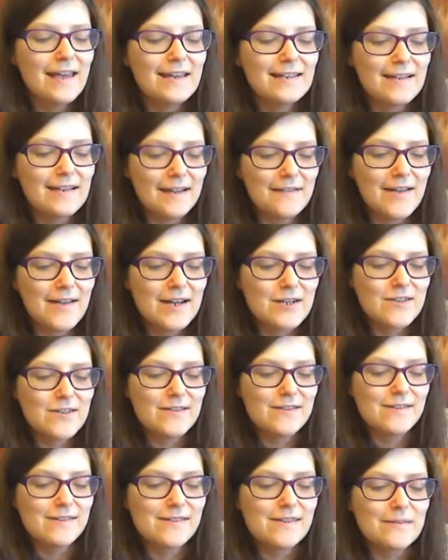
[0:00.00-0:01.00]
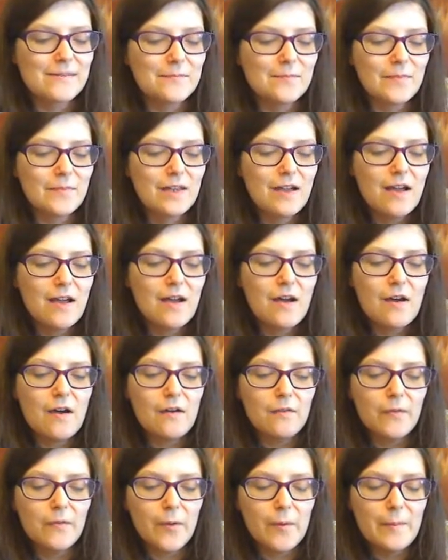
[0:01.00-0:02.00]
Directions
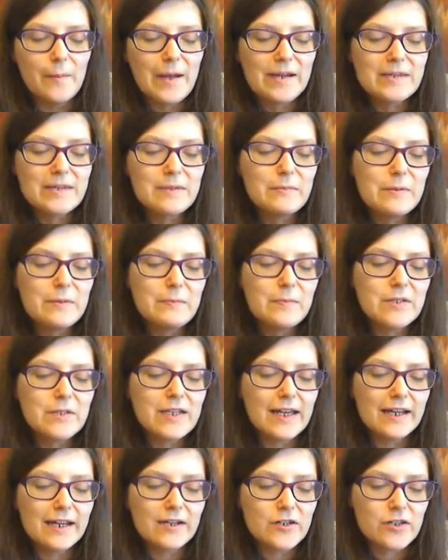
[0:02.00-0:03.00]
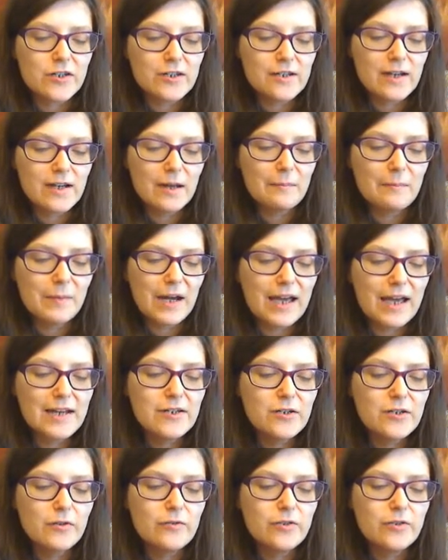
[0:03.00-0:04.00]
For maximum protection, apply
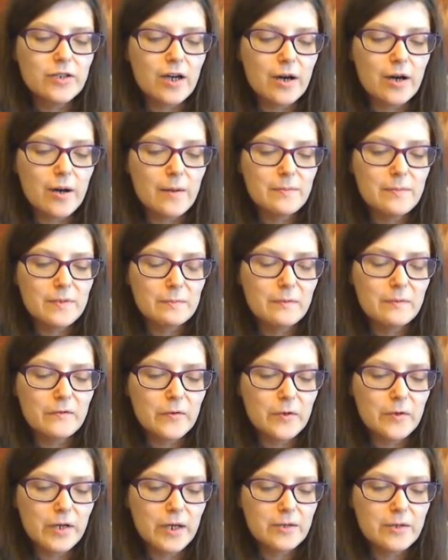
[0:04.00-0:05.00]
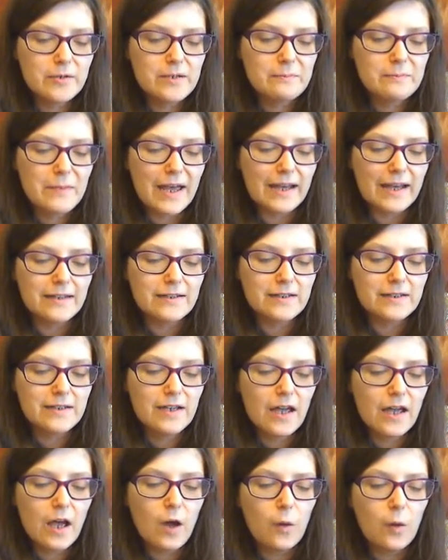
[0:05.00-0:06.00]
to underarms before going to bed.
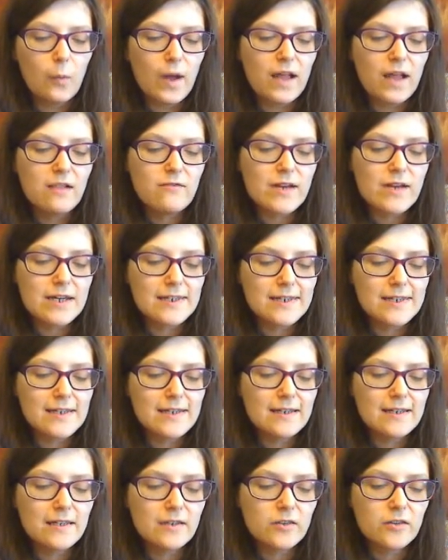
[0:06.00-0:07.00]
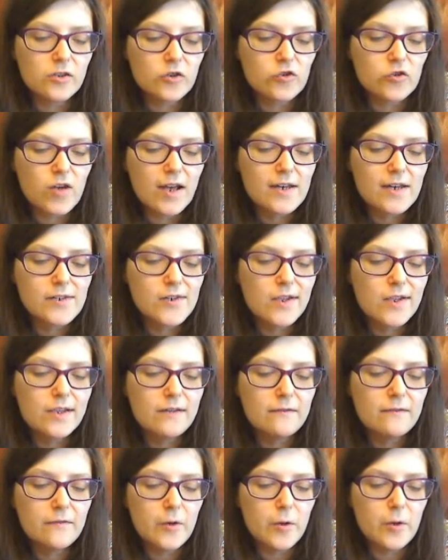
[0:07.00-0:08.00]
While resting, the
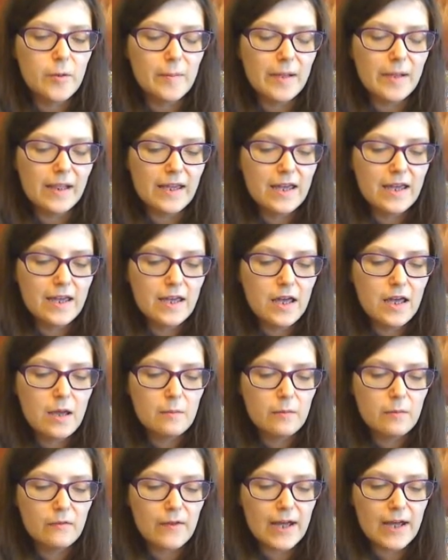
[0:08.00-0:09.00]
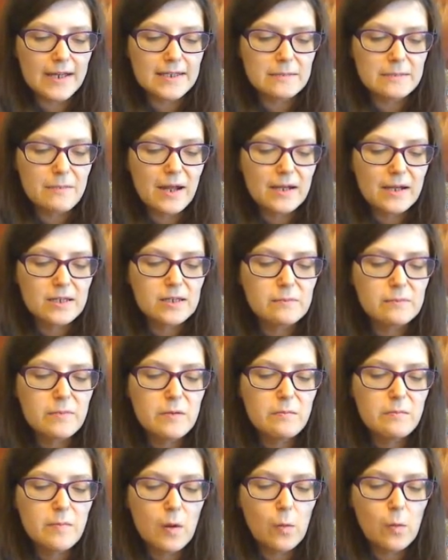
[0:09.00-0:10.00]
tri-solid formula provides
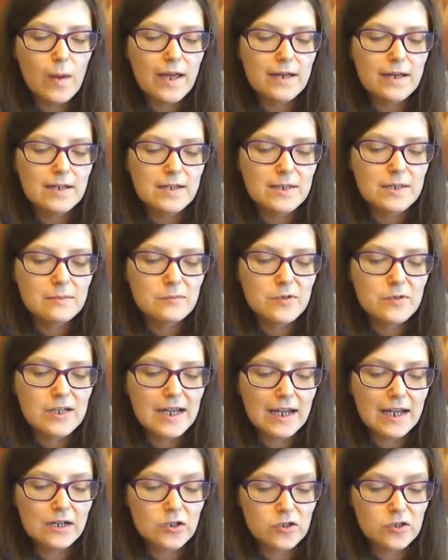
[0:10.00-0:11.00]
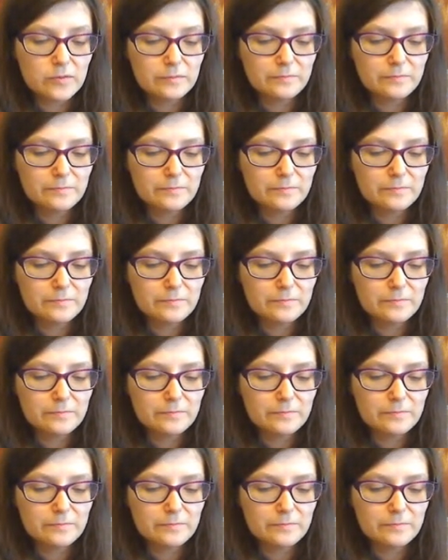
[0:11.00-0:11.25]
maximum wetness protection.